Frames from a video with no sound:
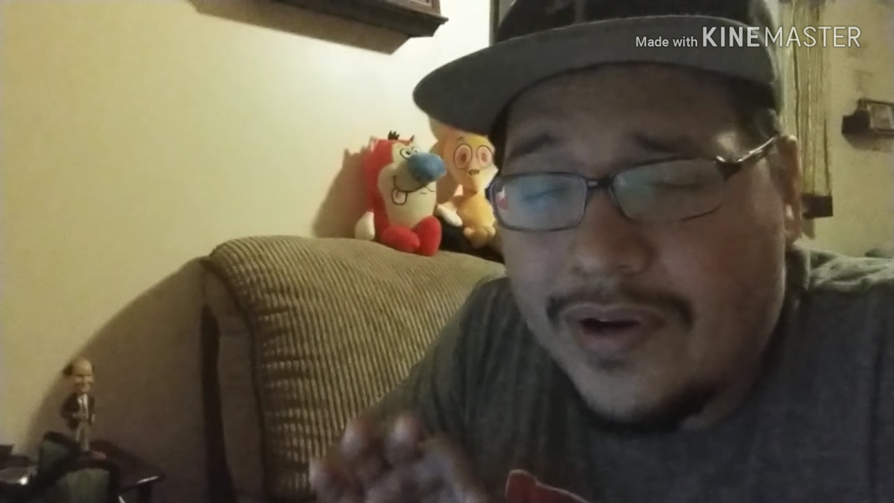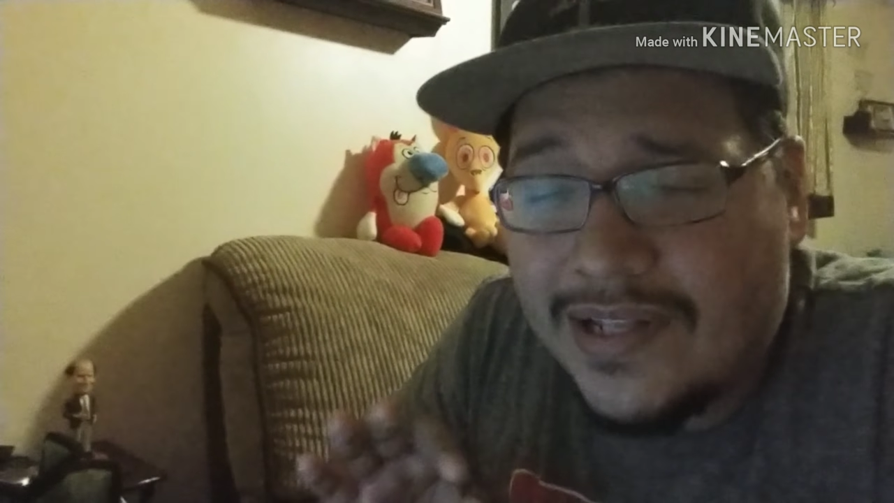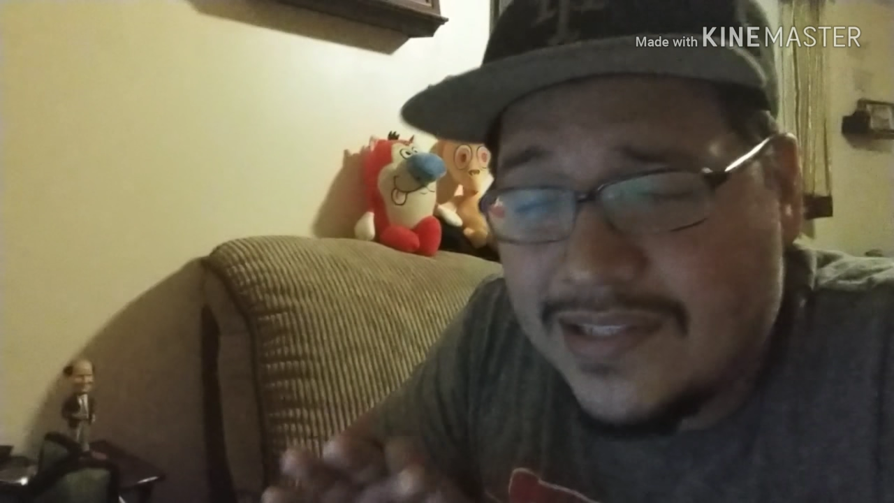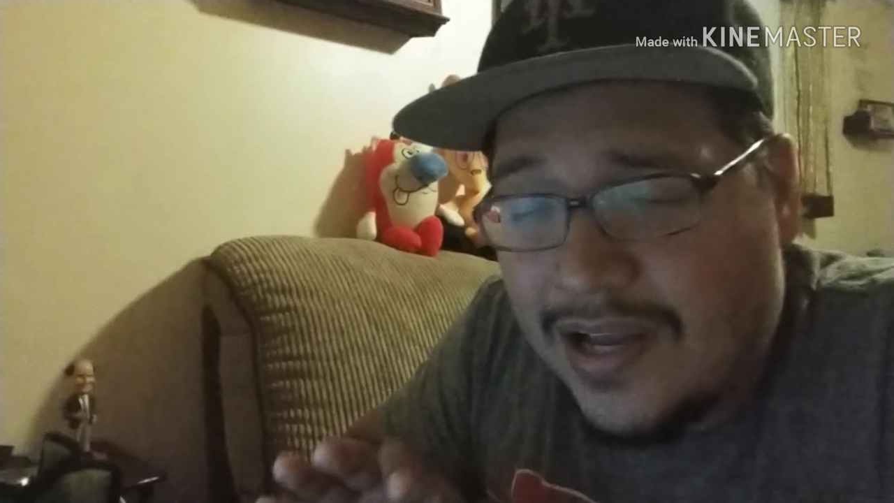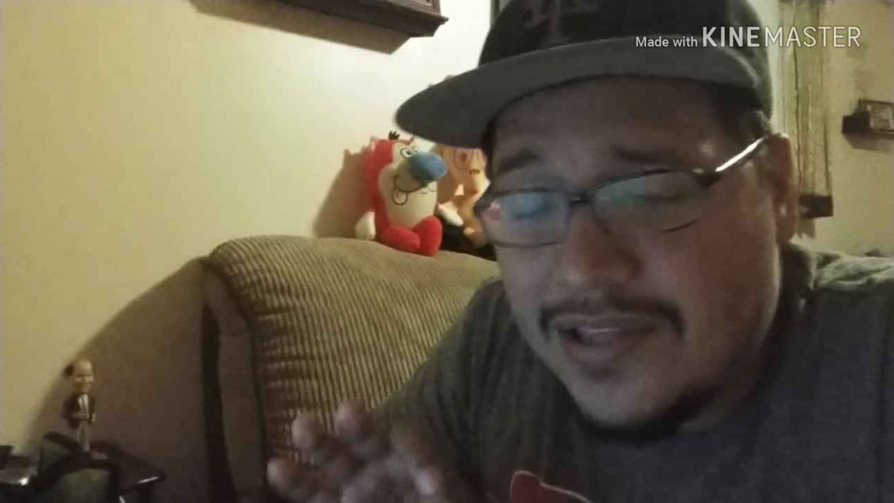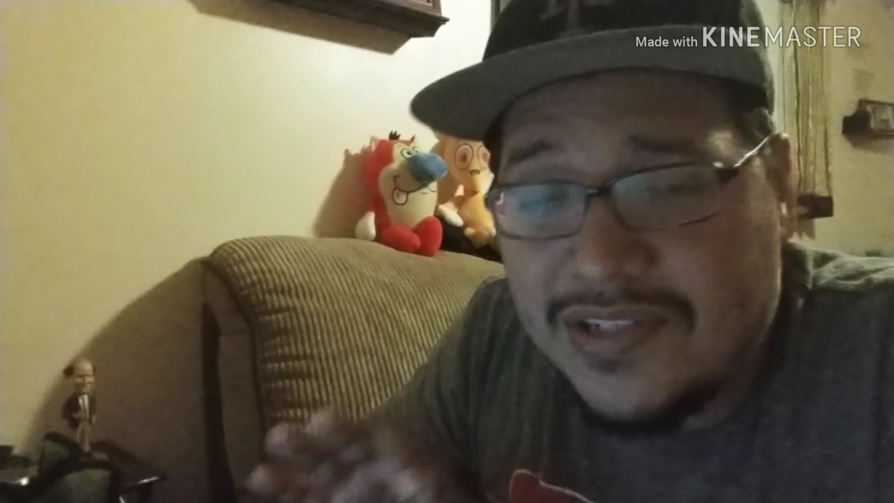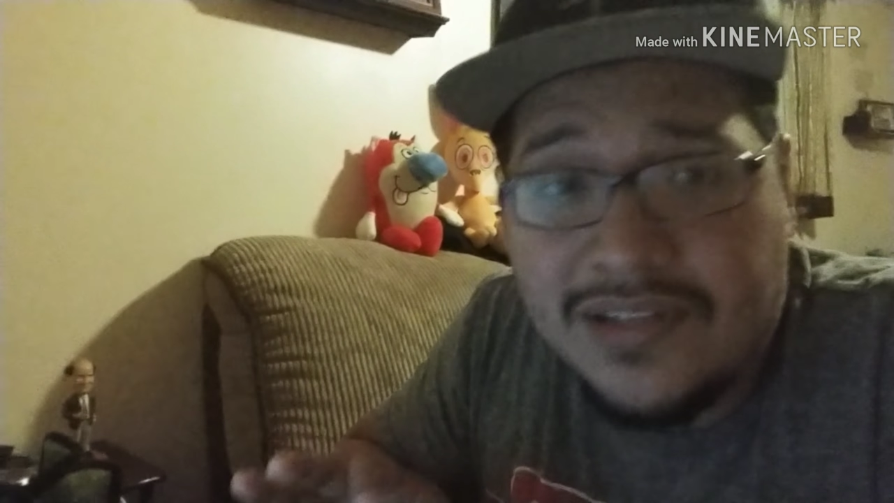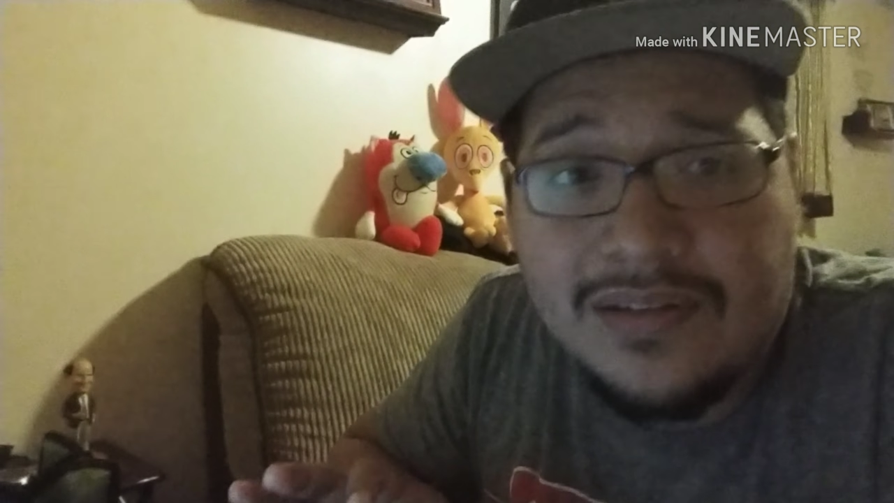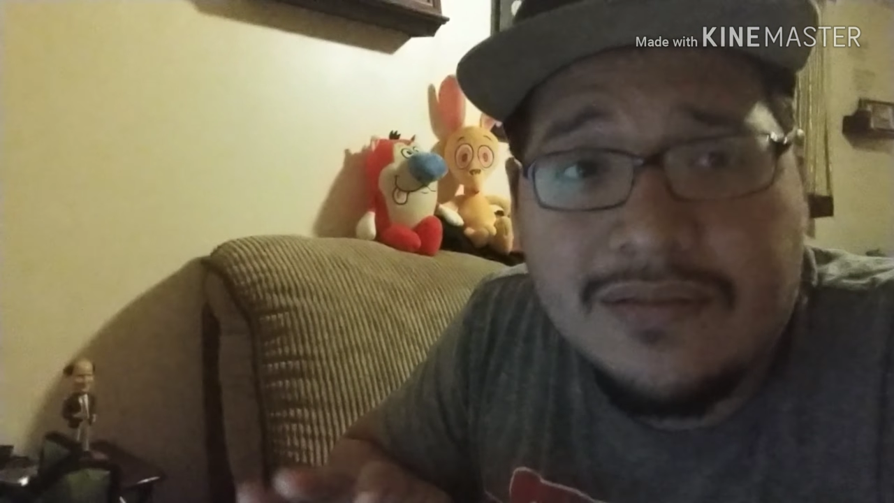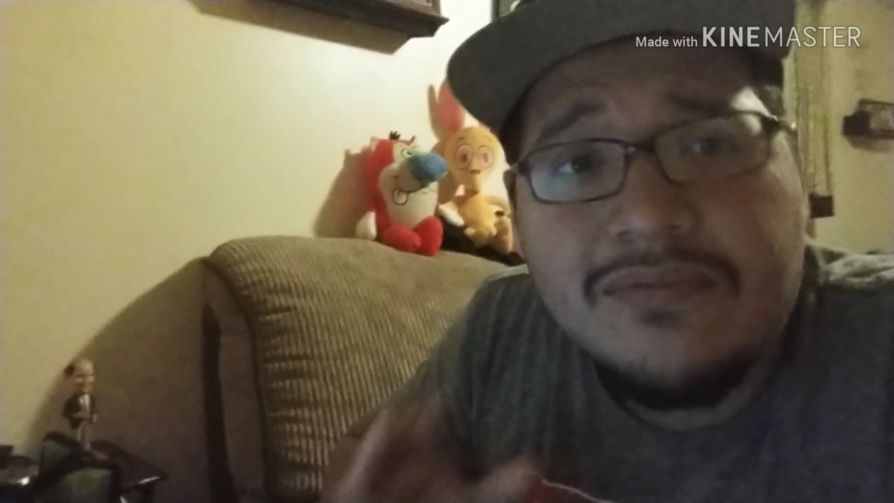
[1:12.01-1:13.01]
anthology
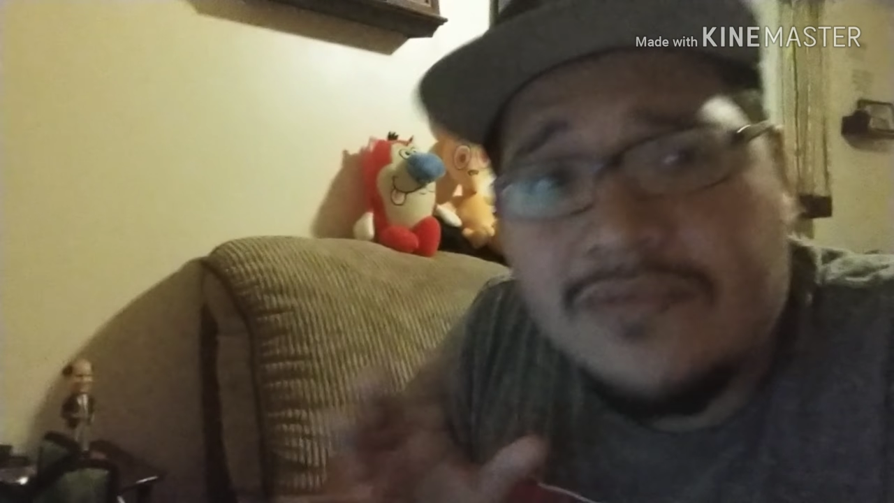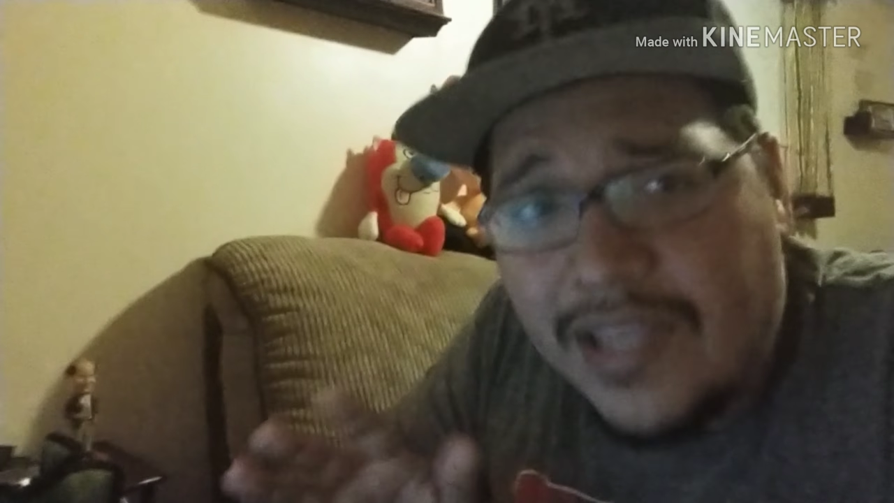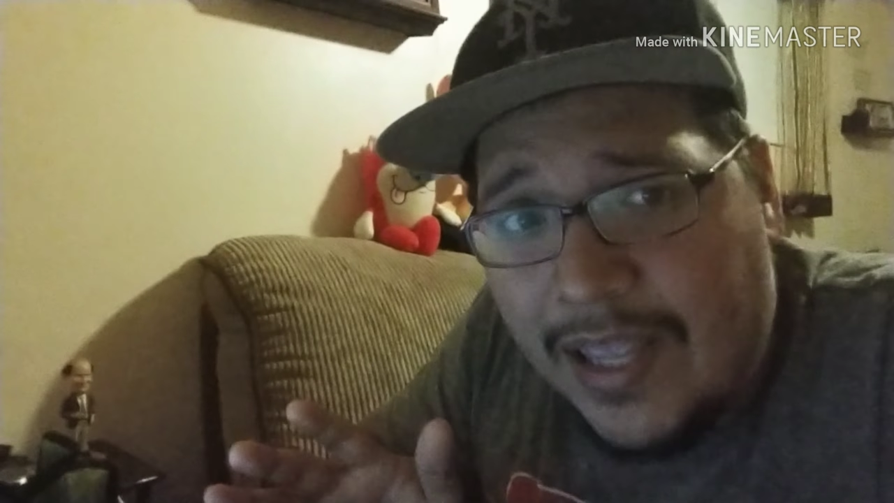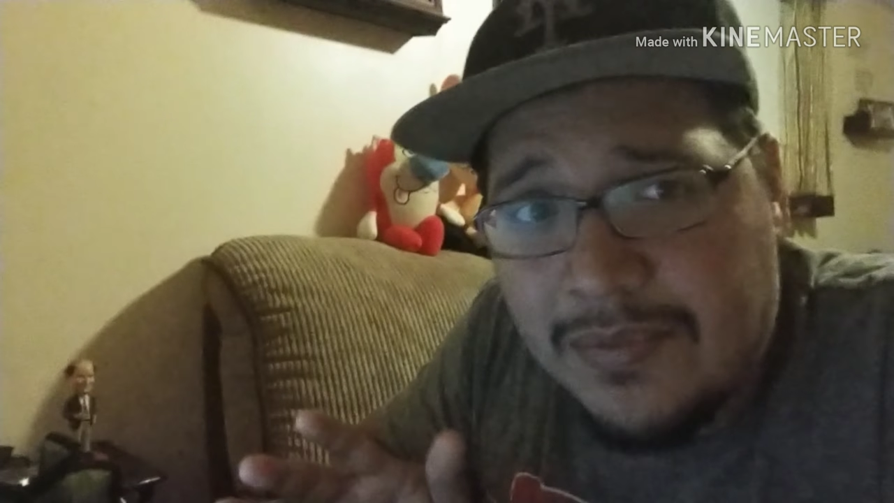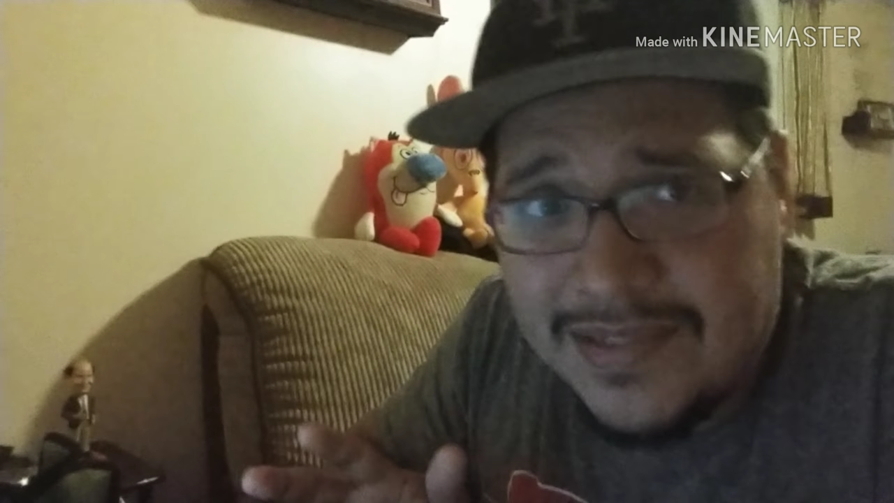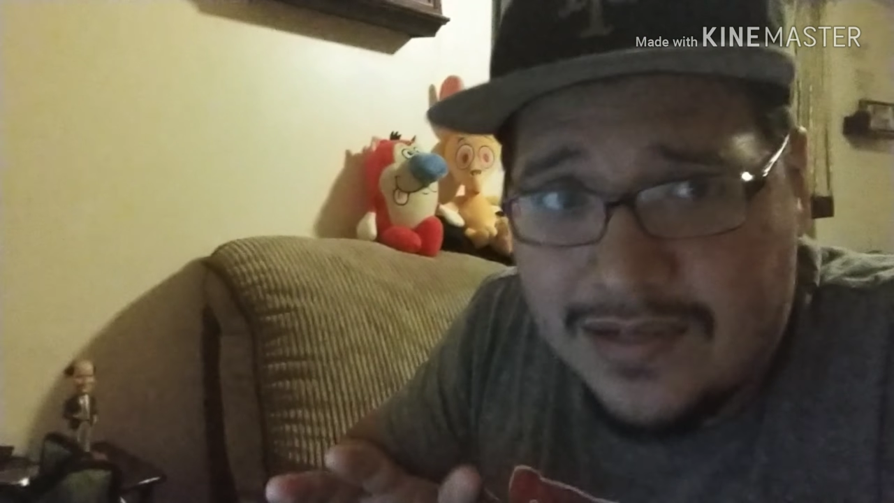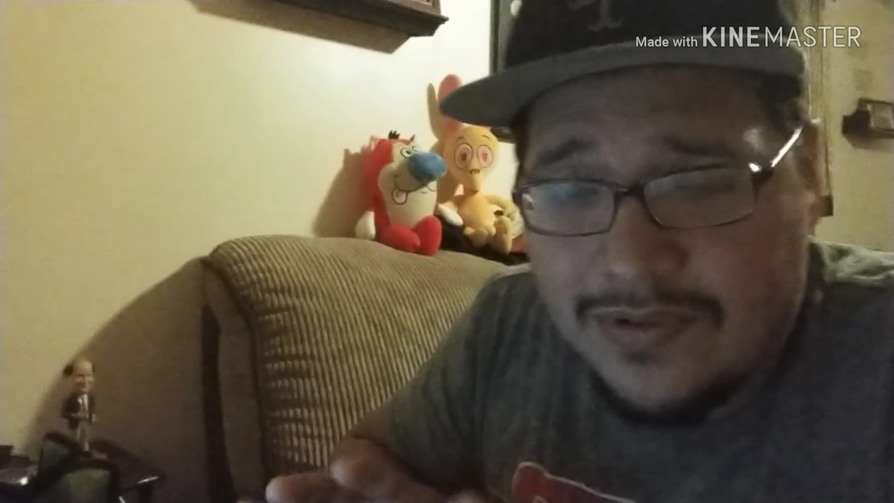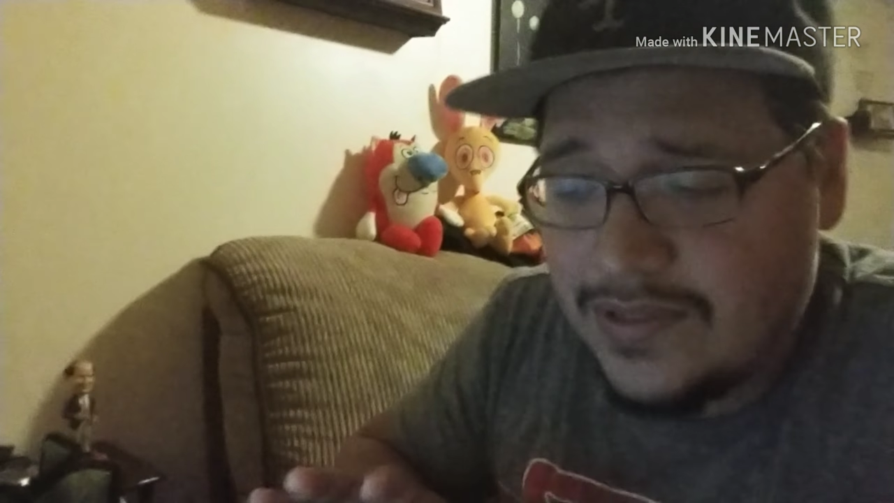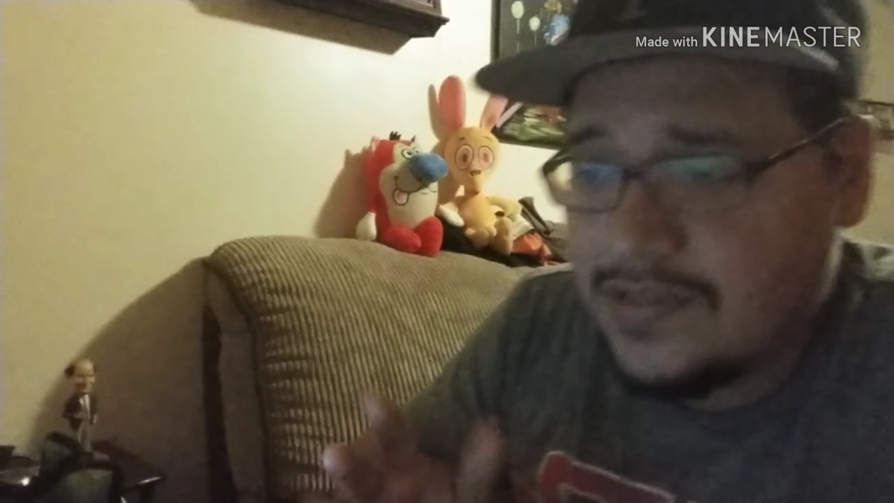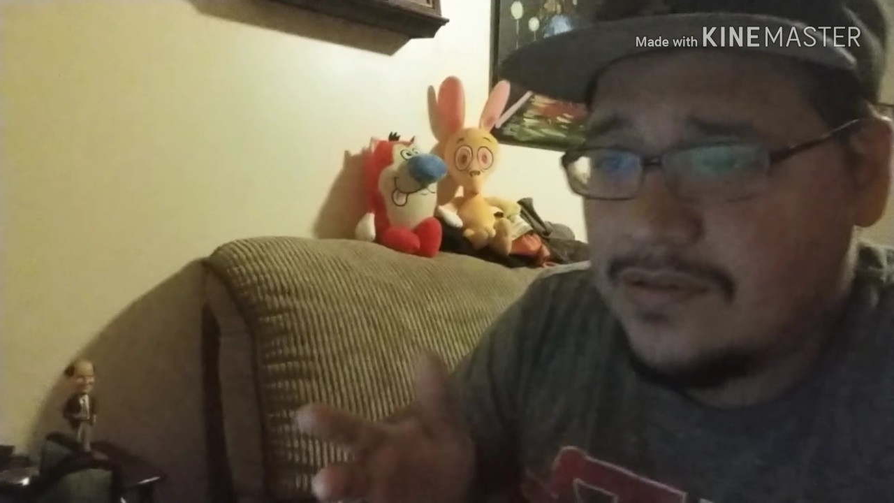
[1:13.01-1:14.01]
game
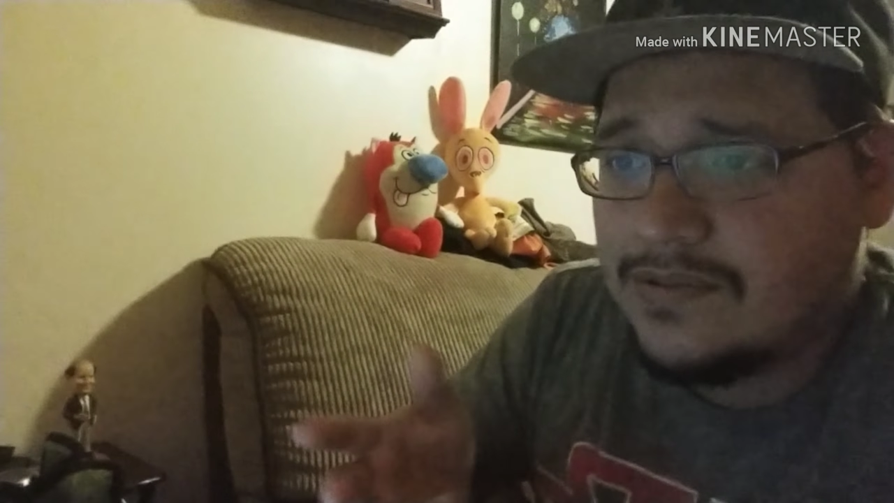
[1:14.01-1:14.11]
series.